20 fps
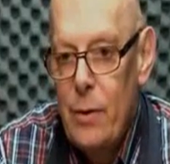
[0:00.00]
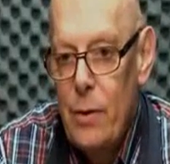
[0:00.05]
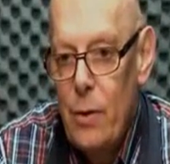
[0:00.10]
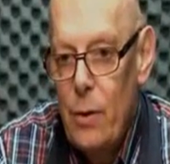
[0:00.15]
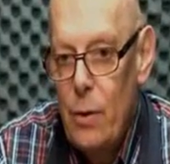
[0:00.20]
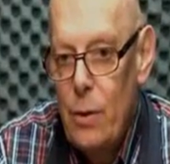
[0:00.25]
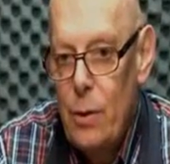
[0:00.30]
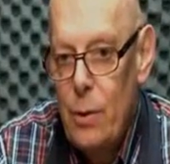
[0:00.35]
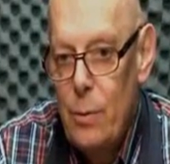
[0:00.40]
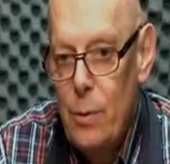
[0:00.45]

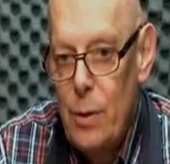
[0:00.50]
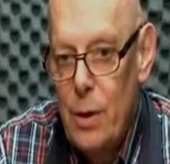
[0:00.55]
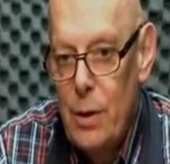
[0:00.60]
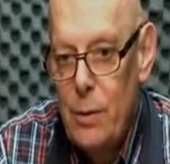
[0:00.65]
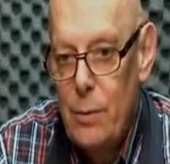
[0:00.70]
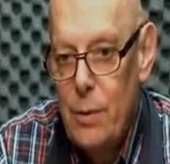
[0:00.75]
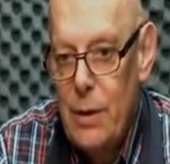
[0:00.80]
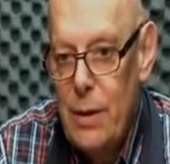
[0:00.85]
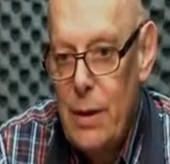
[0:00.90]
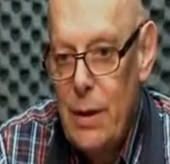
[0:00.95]
After all the
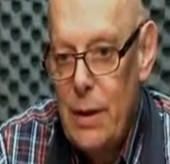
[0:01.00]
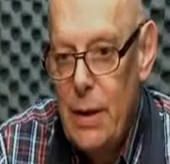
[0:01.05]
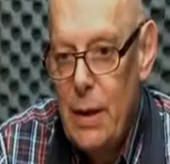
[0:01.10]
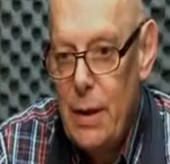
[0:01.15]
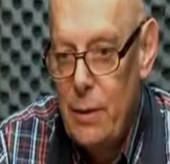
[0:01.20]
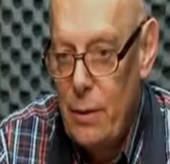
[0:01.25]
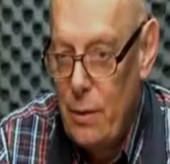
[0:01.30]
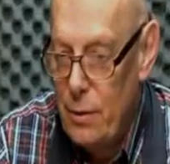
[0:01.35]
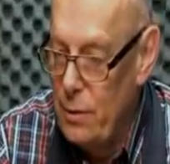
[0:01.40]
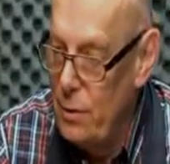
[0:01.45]
work we
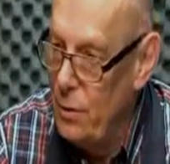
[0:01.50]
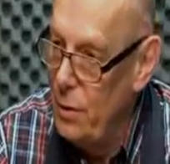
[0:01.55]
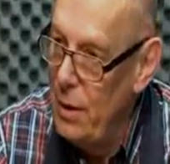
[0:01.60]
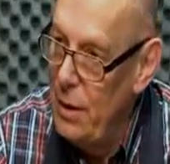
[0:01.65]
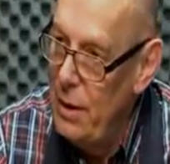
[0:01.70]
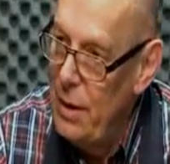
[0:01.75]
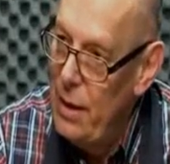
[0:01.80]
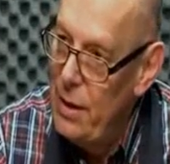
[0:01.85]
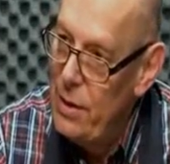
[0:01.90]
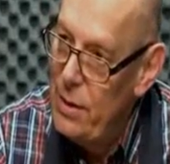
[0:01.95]
did and
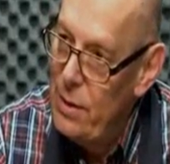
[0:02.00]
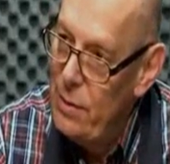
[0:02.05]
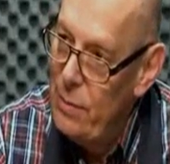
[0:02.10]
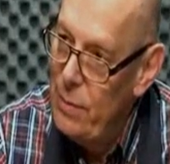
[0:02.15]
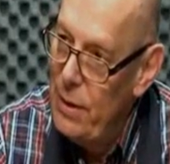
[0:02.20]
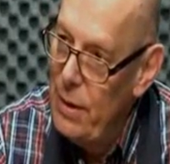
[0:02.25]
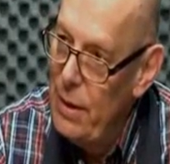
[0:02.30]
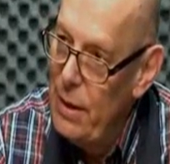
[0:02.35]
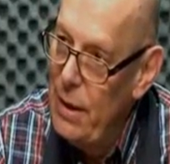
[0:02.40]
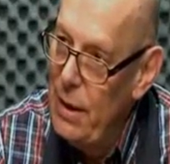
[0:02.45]

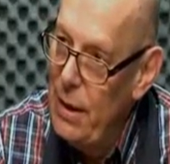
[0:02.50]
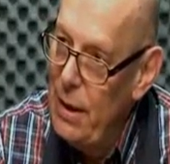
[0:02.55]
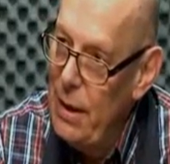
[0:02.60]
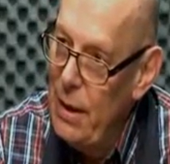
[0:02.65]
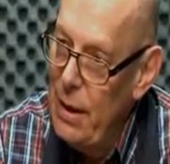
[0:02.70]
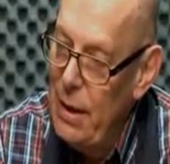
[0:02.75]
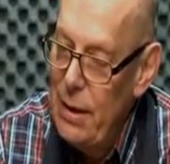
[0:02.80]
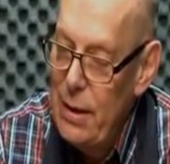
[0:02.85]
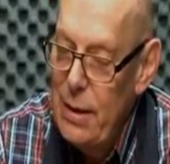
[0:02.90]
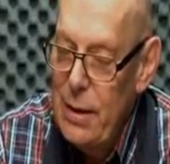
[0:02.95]
consolidation we did
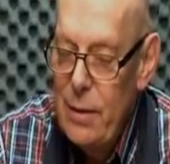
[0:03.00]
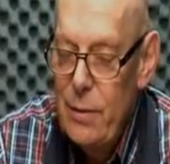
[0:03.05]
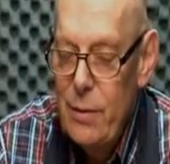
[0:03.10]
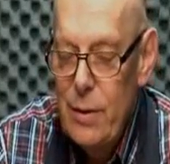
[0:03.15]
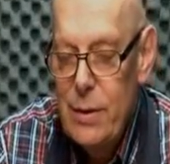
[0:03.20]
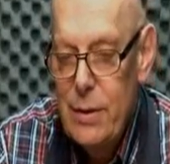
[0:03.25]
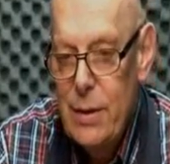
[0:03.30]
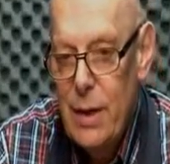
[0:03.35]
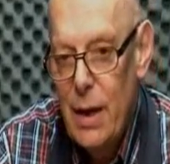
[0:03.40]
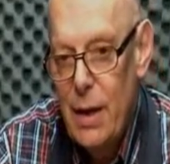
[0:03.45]
in it,
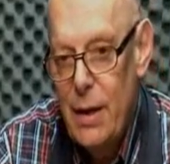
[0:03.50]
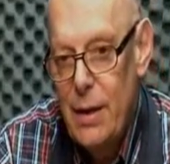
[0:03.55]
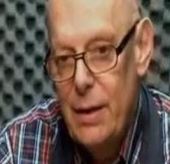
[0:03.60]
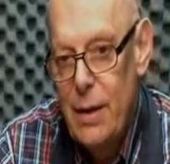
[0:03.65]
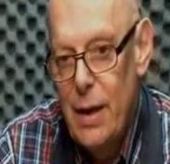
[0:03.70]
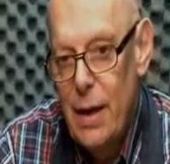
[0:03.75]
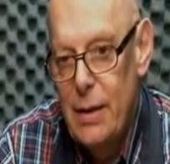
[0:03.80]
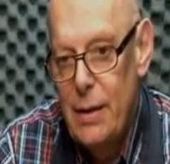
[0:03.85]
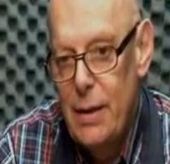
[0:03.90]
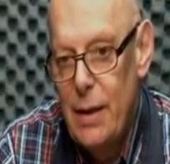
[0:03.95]
it
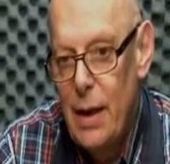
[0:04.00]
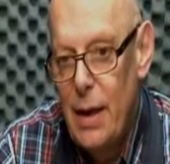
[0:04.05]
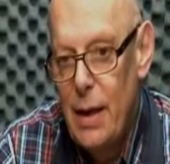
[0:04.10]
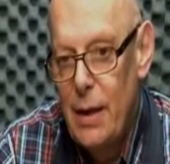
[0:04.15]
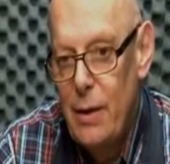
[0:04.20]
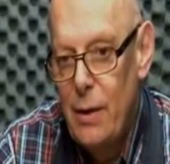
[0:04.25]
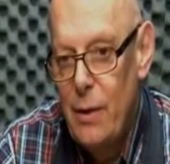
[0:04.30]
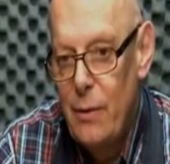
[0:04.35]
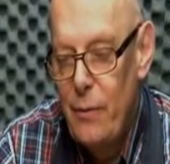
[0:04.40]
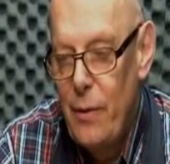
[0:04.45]
restarted at
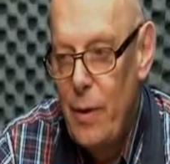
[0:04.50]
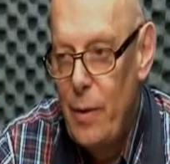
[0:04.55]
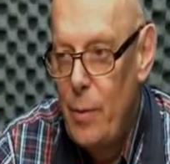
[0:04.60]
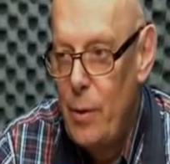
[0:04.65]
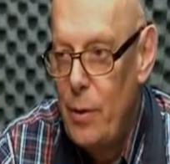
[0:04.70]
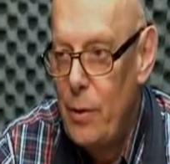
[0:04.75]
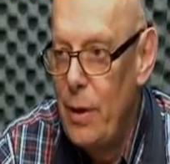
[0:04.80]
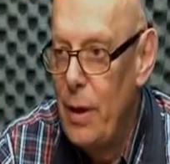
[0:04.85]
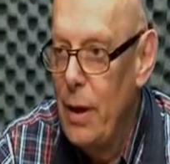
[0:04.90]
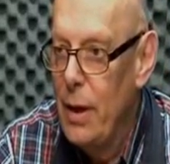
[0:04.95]
the end of
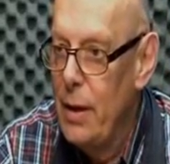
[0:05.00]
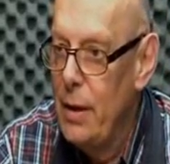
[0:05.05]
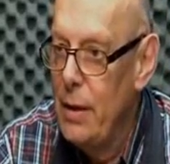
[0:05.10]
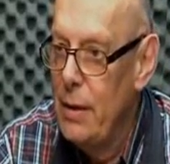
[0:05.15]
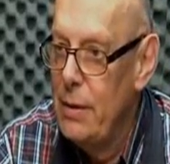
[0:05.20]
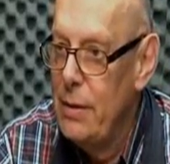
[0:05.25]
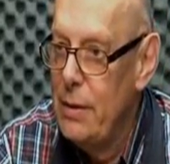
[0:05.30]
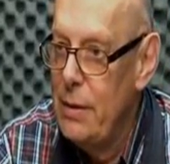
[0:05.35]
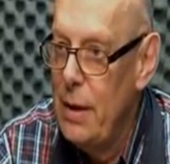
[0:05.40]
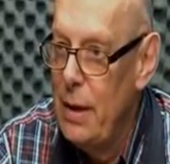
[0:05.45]
February
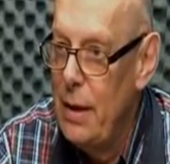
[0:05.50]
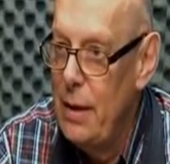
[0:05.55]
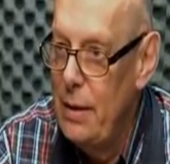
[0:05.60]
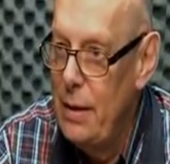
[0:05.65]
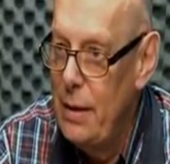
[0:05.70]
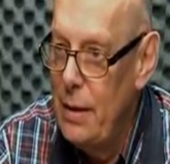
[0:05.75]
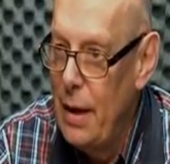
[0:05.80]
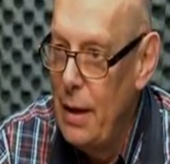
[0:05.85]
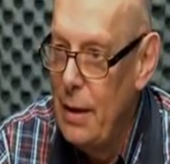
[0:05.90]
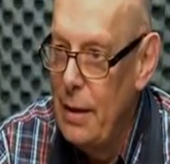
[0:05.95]
and it is
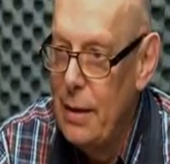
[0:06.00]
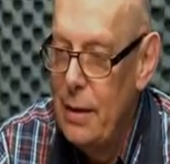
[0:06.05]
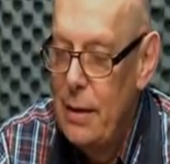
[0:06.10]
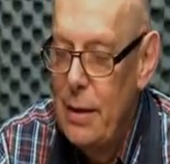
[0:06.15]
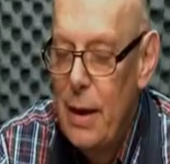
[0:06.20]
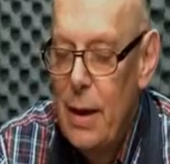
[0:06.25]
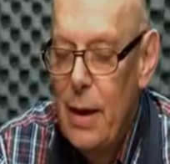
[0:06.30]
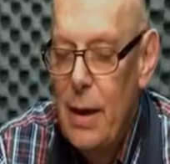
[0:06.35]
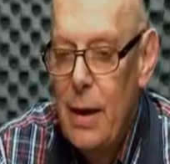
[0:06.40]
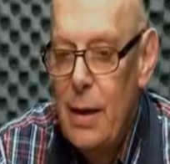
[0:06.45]

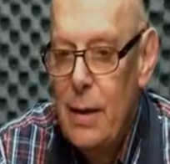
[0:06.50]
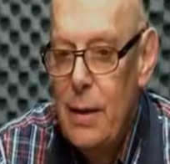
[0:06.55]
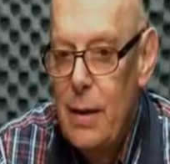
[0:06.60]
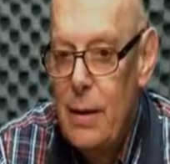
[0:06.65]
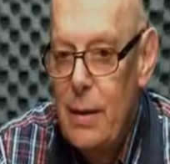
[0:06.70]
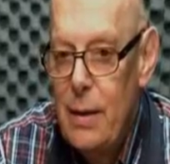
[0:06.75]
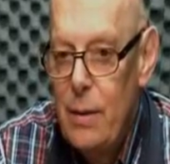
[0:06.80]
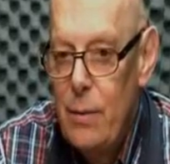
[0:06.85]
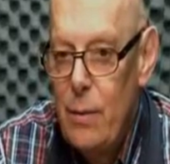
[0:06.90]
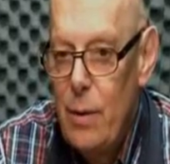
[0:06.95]
intended
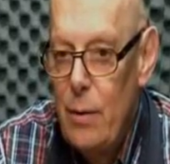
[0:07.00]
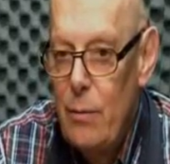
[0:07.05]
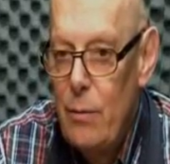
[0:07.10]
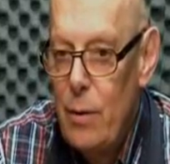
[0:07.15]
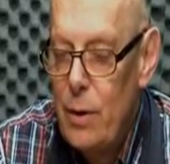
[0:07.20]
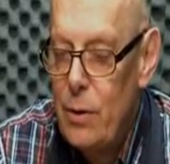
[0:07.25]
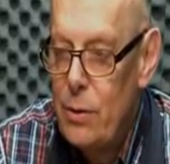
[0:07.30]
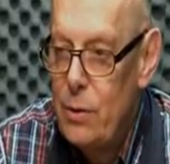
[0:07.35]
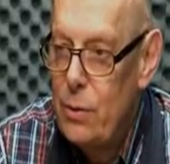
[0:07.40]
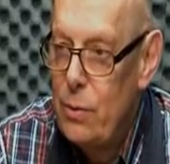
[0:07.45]
that it
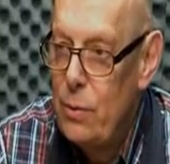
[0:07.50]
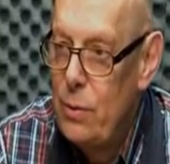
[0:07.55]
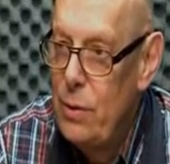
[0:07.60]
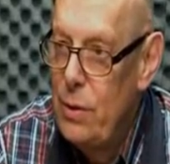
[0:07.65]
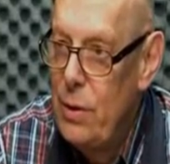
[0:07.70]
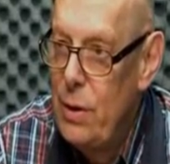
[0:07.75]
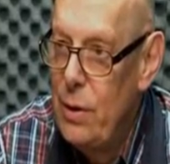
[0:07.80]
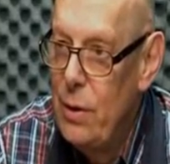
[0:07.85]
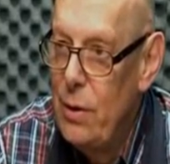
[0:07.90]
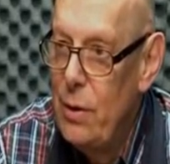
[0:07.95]
will run
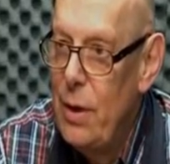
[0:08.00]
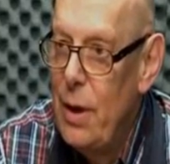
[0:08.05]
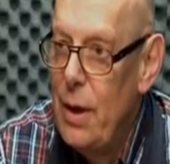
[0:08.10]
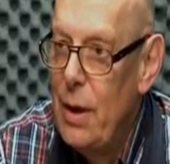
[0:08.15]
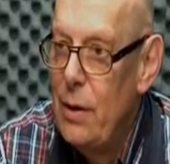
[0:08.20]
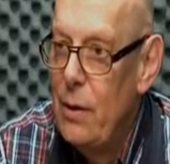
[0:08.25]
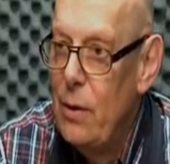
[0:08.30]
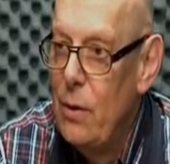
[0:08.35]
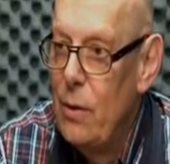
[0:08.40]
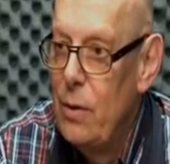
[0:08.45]
through the
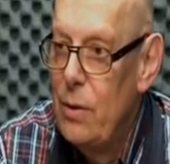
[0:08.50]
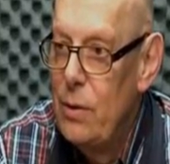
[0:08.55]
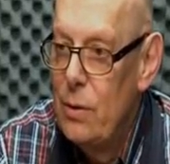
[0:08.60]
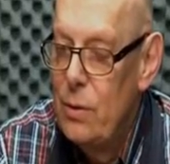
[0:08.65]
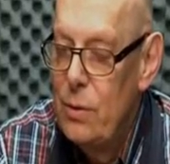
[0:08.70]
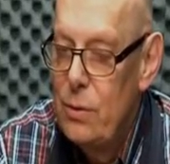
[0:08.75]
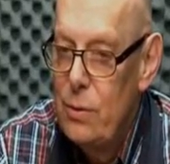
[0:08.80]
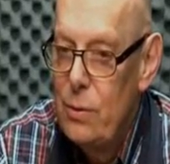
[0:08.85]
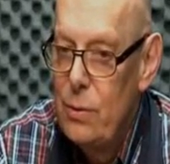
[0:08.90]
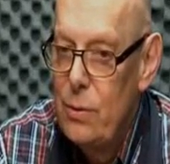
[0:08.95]
year and
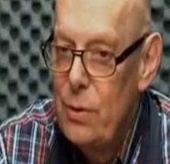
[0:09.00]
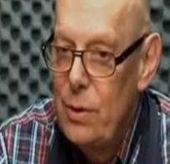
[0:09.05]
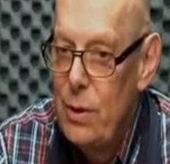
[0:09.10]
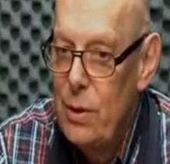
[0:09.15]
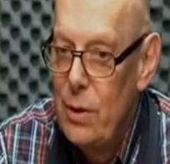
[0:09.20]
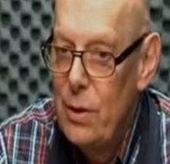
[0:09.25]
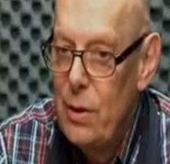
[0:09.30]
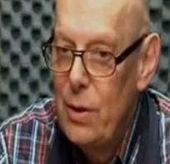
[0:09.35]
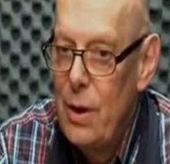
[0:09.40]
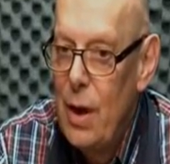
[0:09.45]
also through
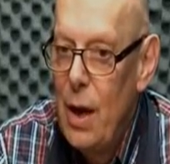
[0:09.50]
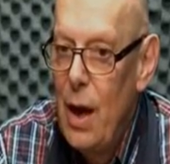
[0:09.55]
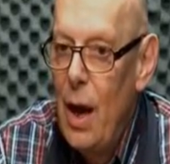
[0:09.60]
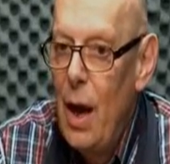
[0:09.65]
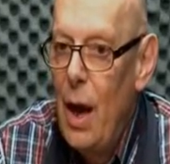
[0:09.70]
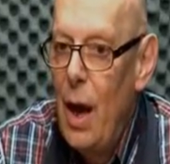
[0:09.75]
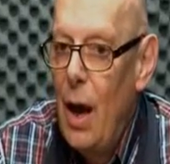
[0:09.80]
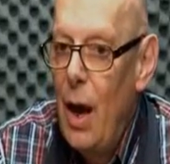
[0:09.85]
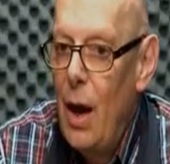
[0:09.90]
the year